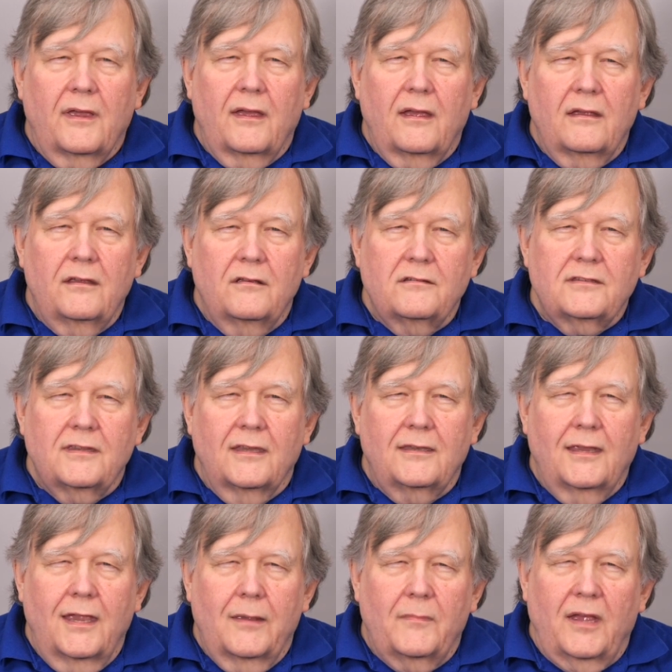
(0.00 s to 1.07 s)
uh, using the
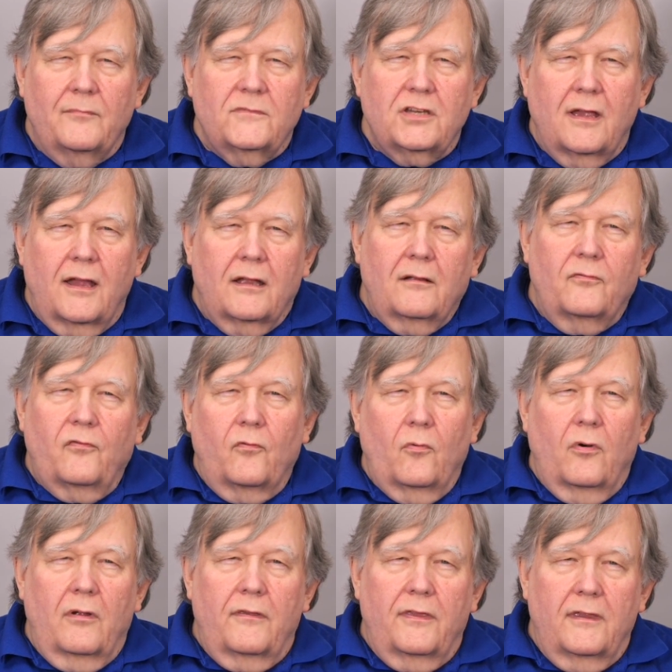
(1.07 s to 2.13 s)
DMM check
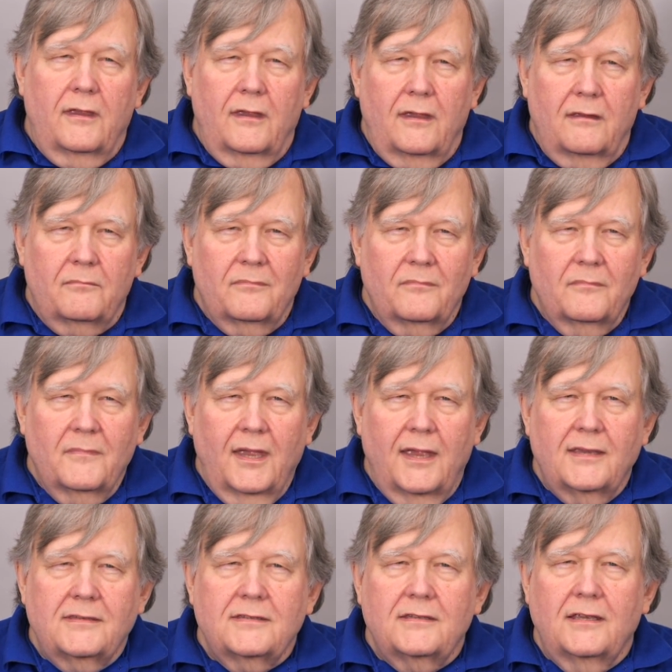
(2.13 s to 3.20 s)
for the
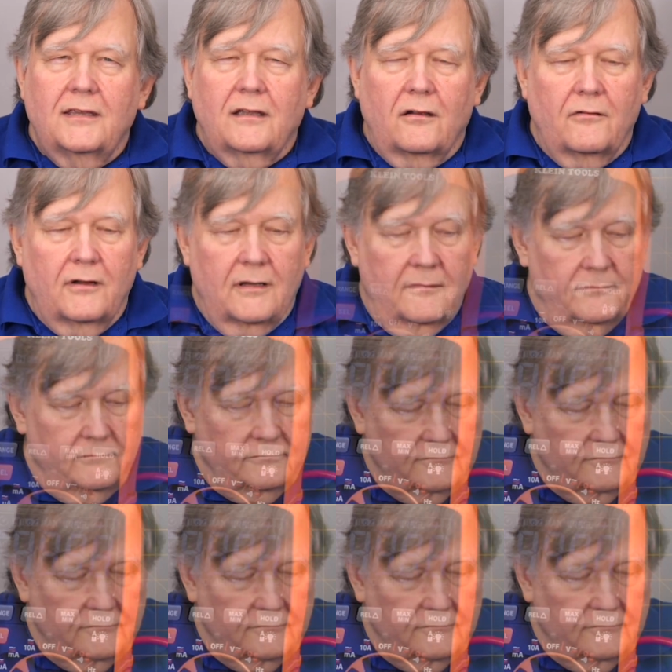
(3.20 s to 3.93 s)
AC current.